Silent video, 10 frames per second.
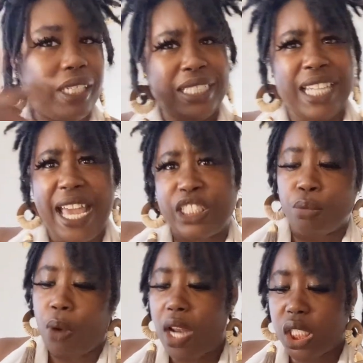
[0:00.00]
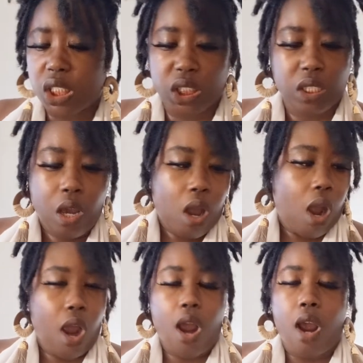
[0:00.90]
these last two products
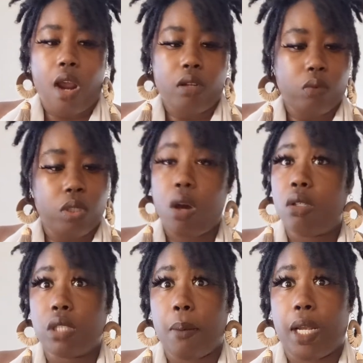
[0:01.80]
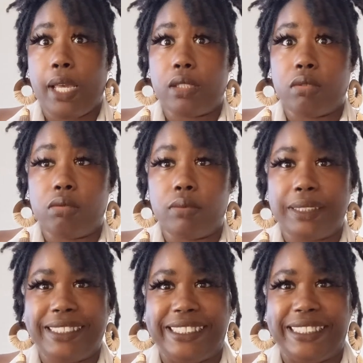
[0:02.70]
are well hold those on my last two
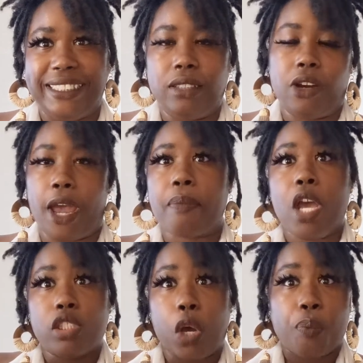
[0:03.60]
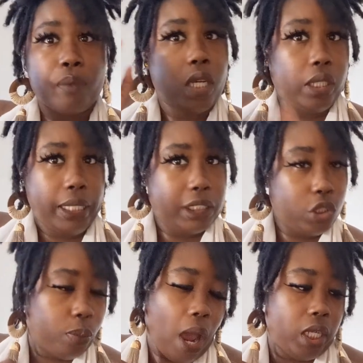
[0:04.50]
okay so these
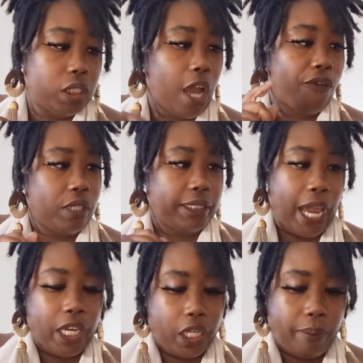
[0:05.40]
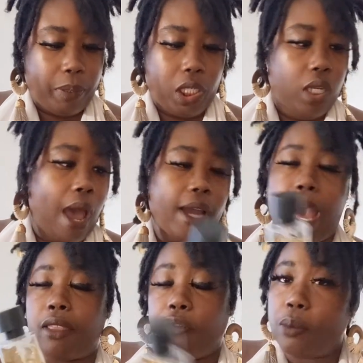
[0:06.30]
two products are from the same company i
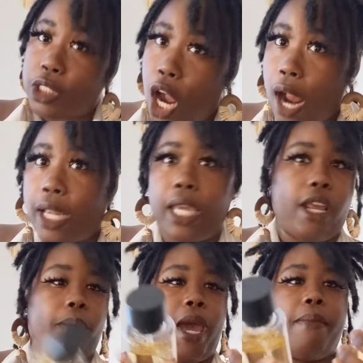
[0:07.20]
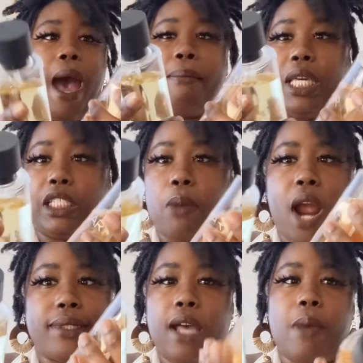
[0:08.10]
got them from target they're made by mix bar
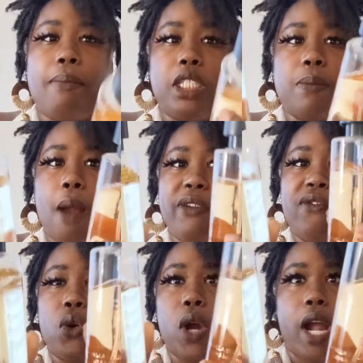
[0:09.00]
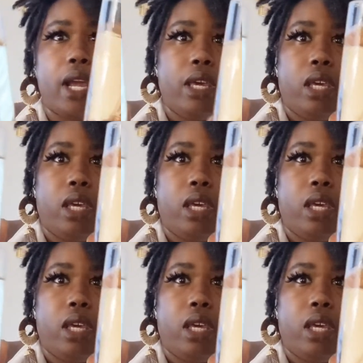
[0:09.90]
I talked about mix bar before